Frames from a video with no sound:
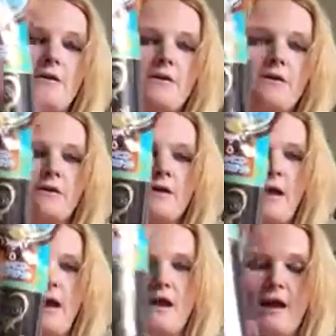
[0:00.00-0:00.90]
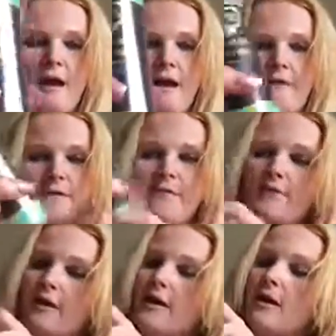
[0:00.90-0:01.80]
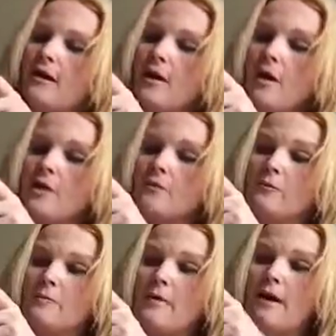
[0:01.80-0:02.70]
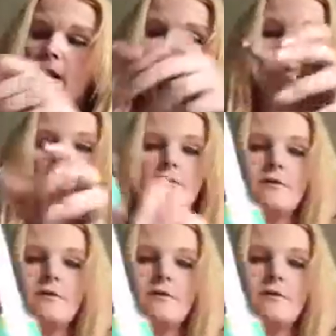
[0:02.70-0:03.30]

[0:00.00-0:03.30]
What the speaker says: oil and repair milk.